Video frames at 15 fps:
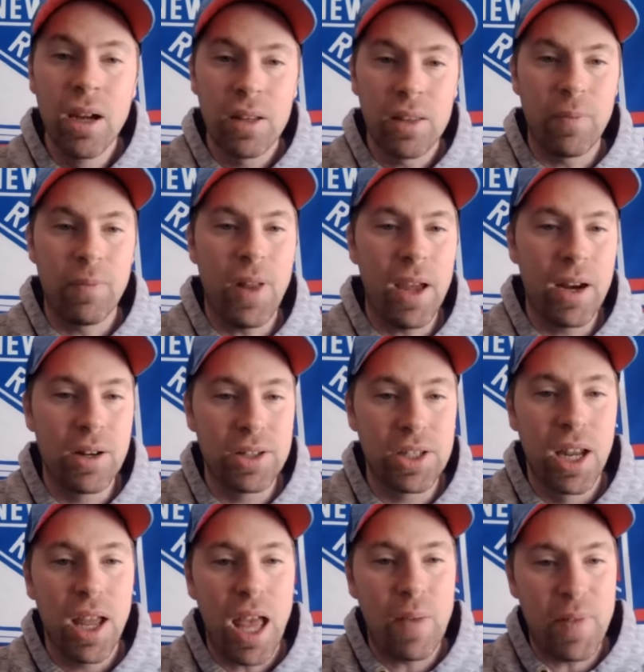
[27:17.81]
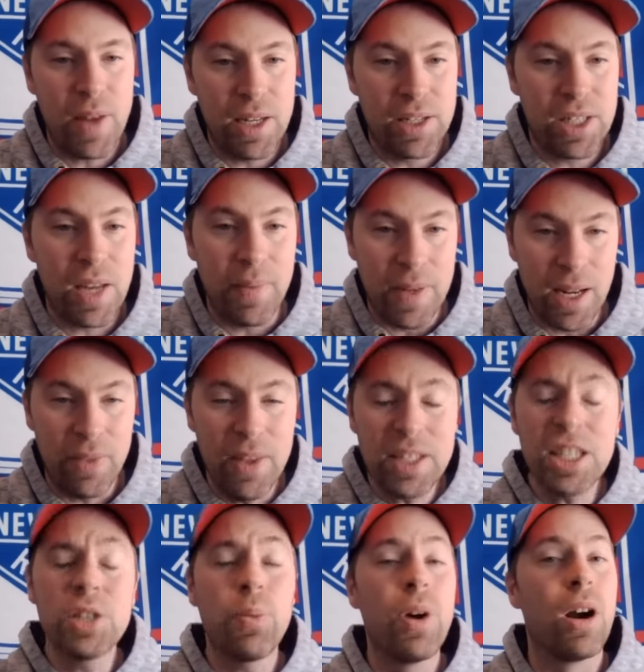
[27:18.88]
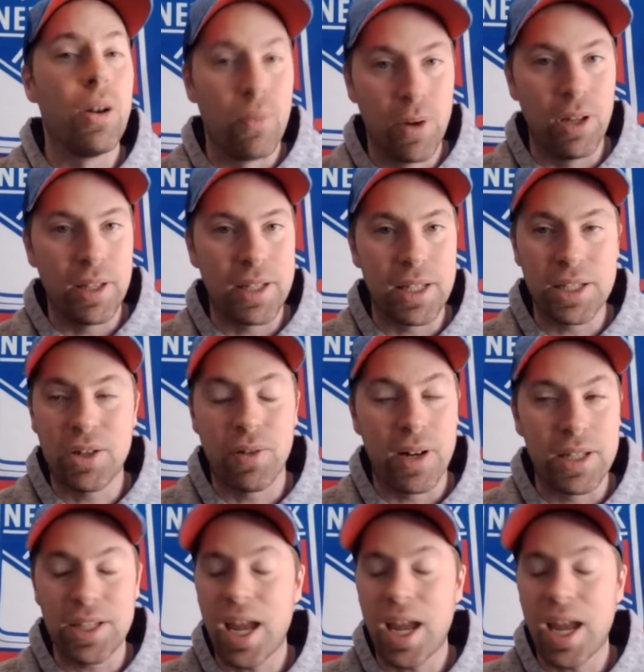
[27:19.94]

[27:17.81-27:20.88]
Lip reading: The Flyers have 87. And this is where it really gets crazy.